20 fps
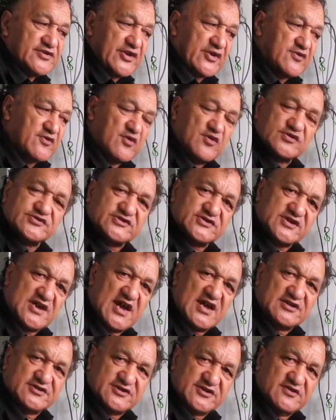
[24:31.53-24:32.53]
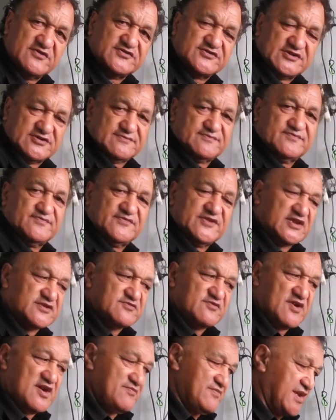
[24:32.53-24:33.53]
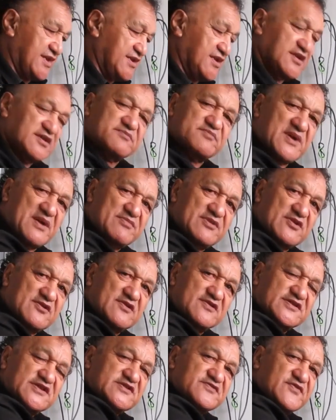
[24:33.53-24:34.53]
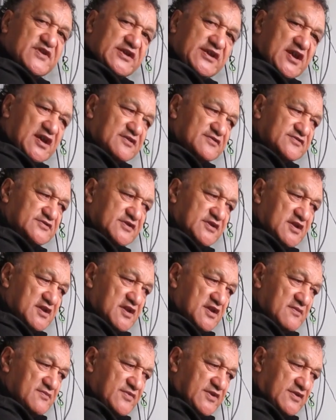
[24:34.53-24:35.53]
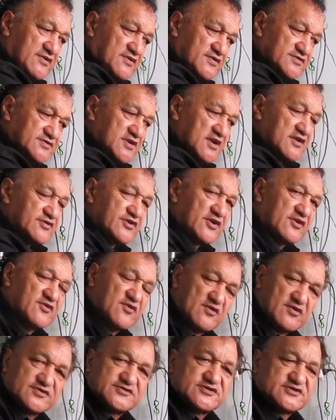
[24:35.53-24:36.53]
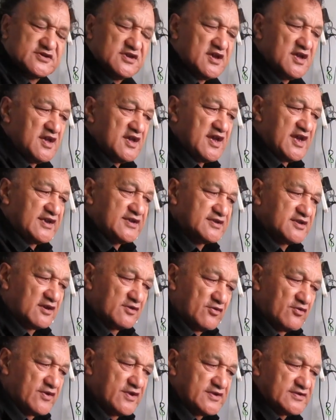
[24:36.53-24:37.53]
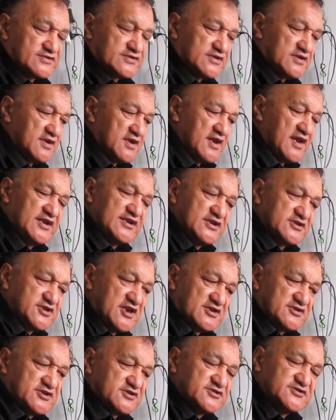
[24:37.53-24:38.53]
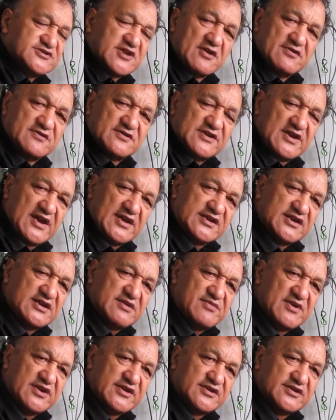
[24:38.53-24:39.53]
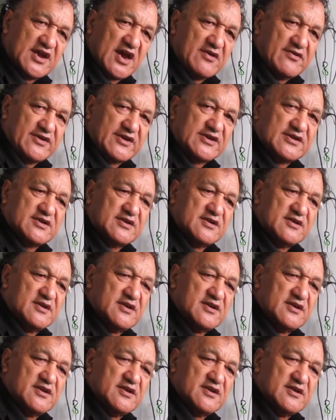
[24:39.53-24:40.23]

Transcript: The courts can't use it. That's why I'm making it public on these videos, because the courts and the lawyers and the judges don't like anybody knowing.